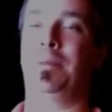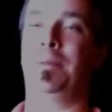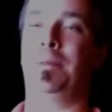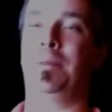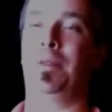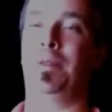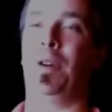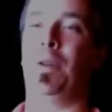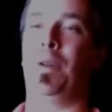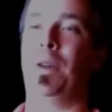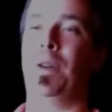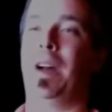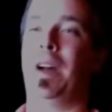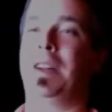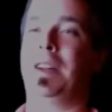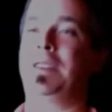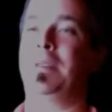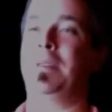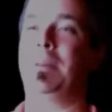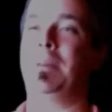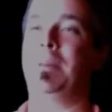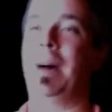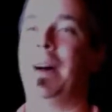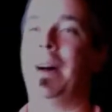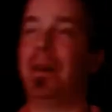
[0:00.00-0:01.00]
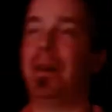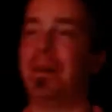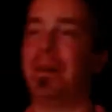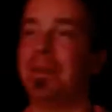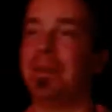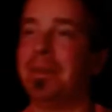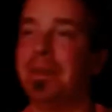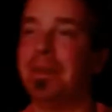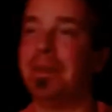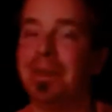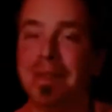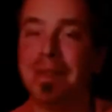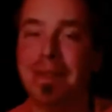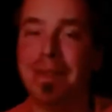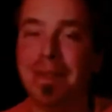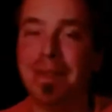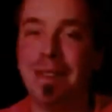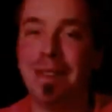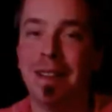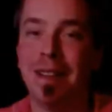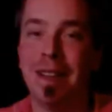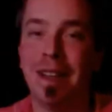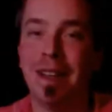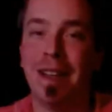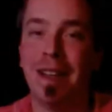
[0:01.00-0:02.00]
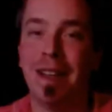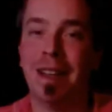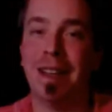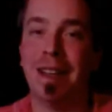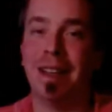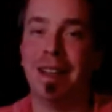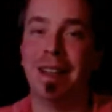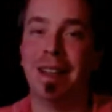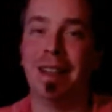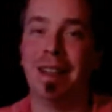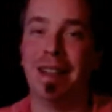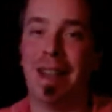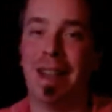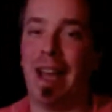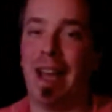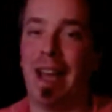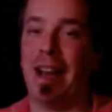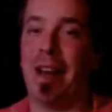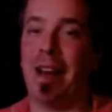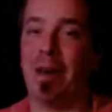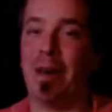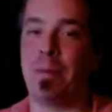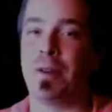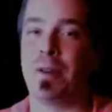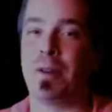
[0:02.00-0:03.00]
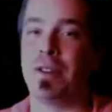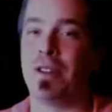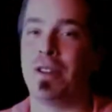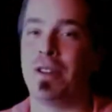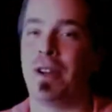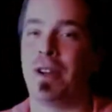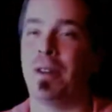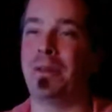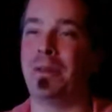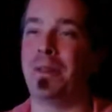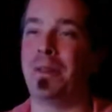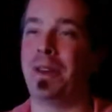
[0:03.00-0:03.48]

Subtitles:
go nuts about? Can't help yourself.